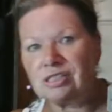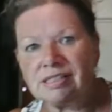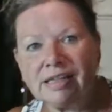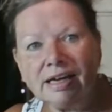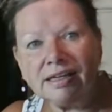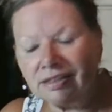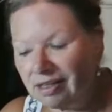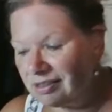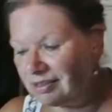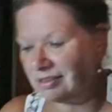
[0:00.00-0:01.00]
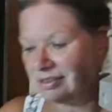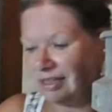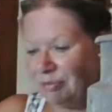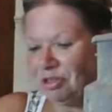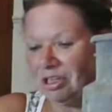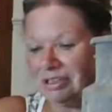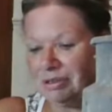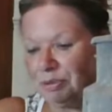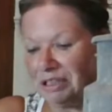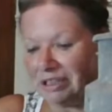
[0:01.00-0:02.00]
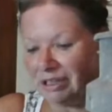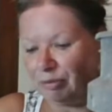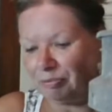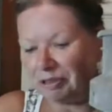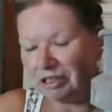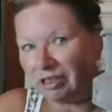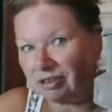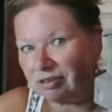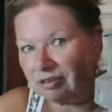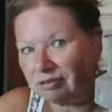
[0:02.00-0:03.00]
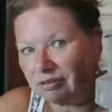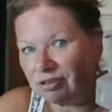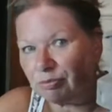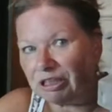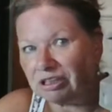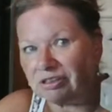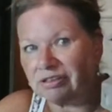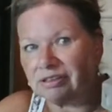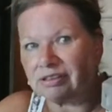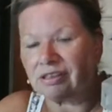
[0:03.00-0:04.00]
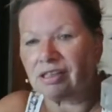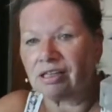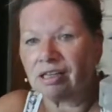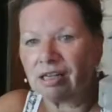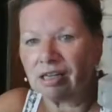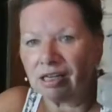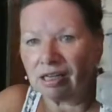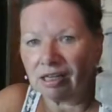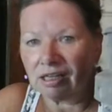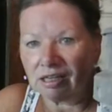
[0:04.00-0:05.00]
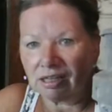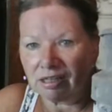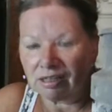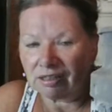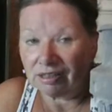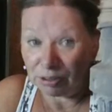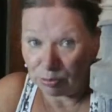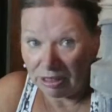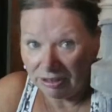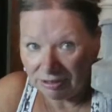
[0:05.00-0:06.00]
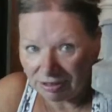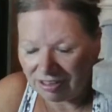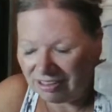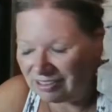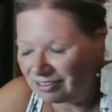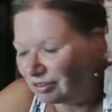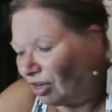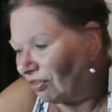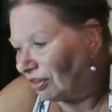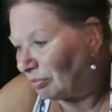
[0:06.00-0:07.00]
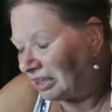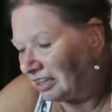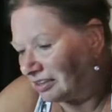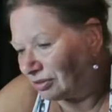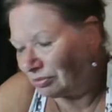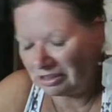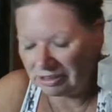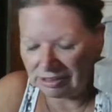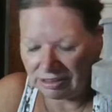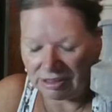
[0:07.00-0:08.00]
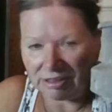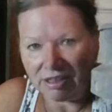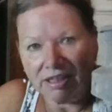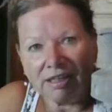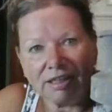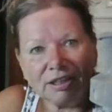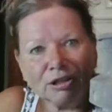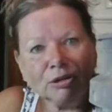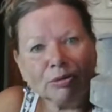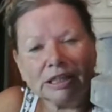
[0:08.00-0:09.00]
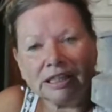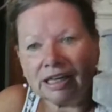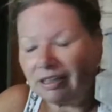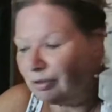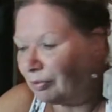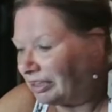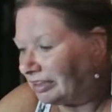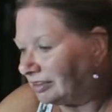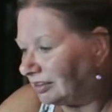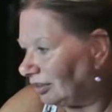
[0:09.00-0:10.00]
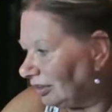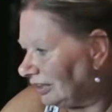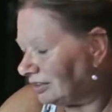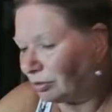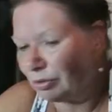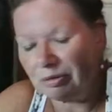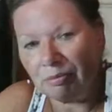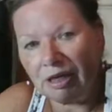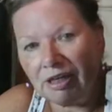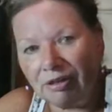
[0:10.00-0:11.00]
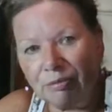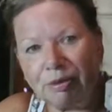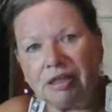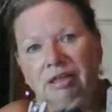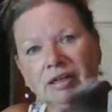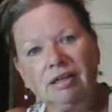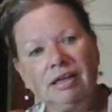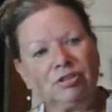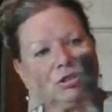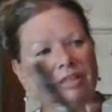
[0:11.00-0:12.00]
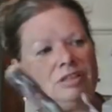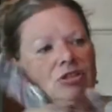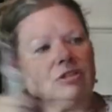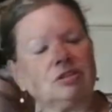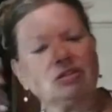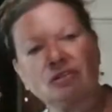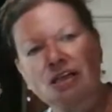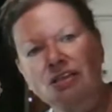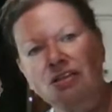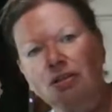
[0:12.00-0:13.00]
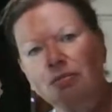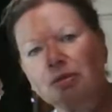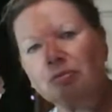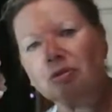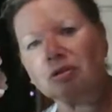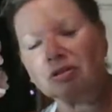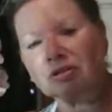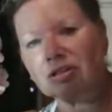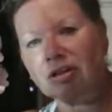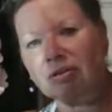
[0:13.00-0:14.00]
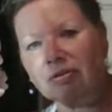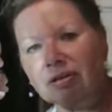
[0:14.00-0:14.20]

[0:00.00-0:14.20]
a done. I'm not going to pick it up again because it's wet. Although my hands are really sticky and gluey anyway, so I guess it wouldn't matter, but I'll try to turn it around a little bit more. So